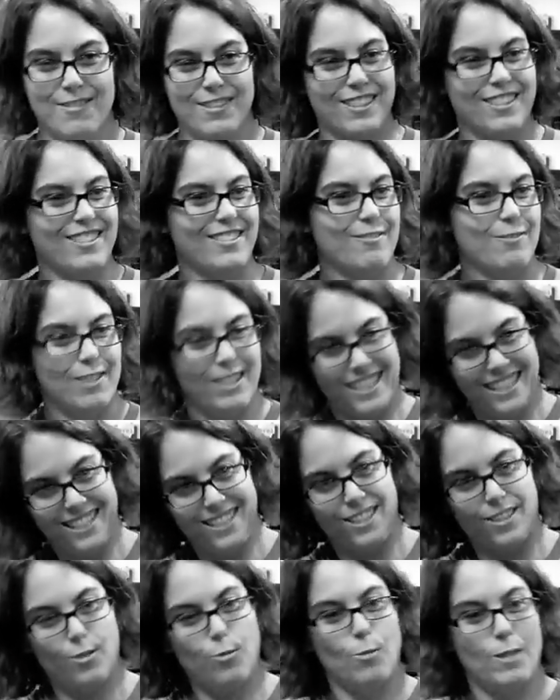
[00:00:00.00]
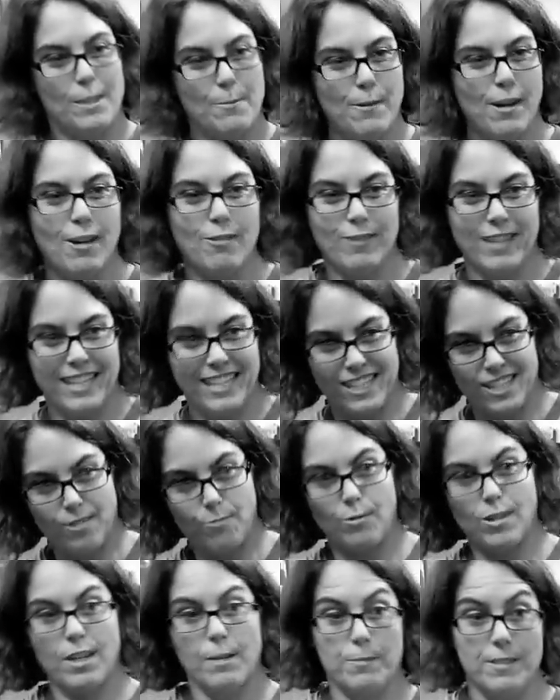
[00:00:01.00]
they're within a 20-mile radius,
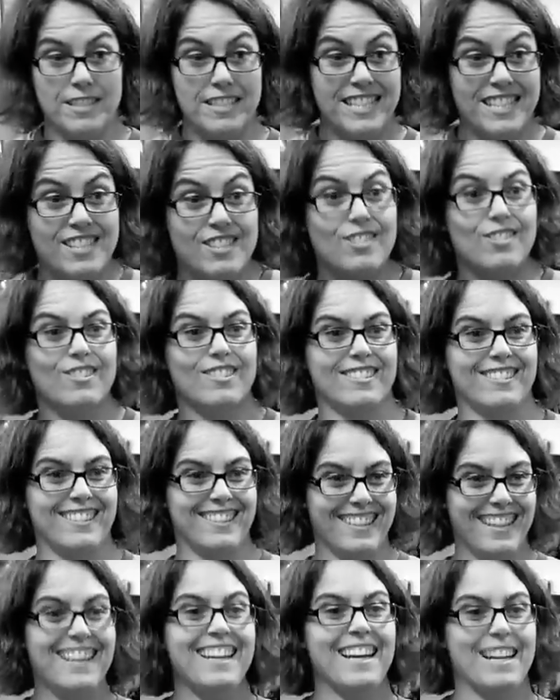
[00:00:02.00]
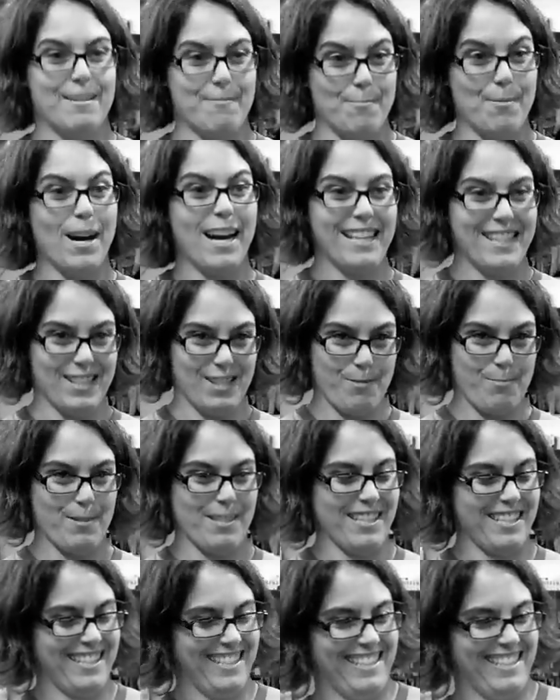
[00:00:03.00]
will come to Diesel and buy this book.